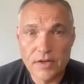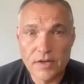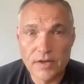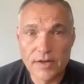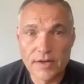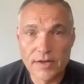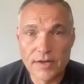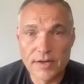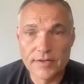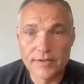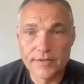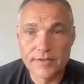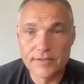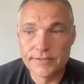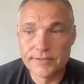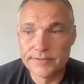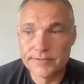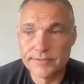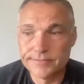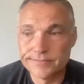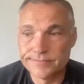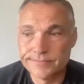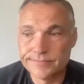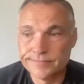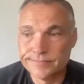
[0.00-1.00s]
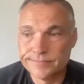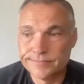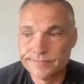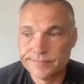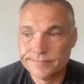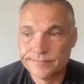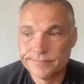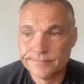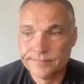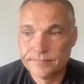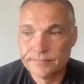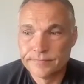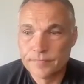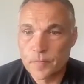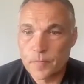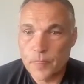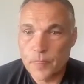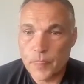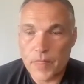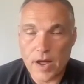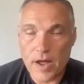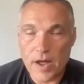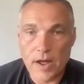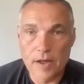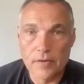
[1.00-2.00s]

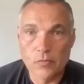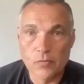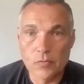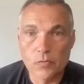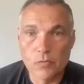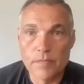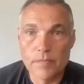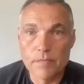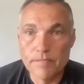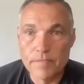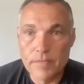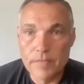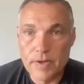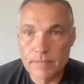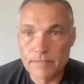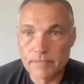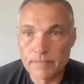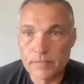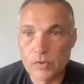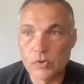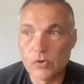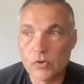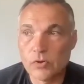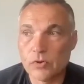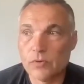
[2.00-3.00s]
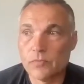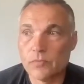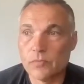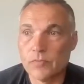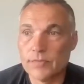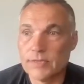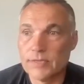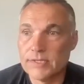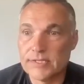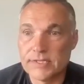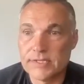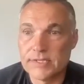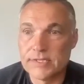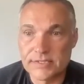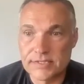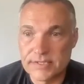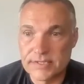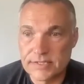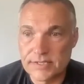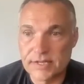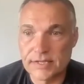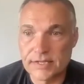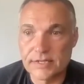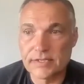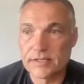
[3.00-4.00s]
I remember
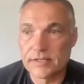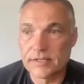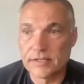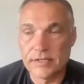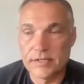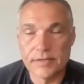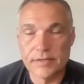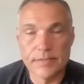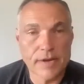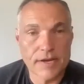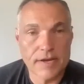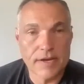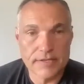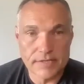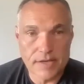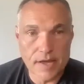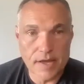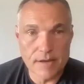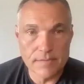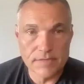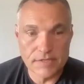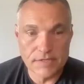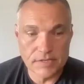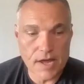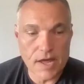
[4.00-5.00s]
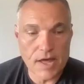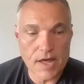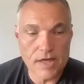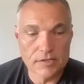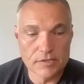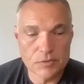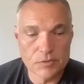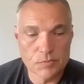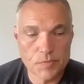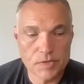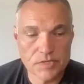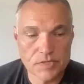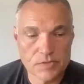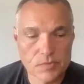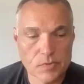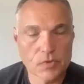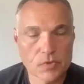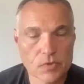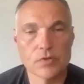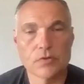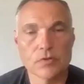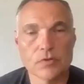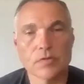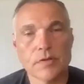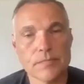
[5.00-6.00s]
distinctly my time as a college
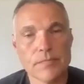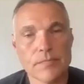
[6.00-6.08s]
baseball coach.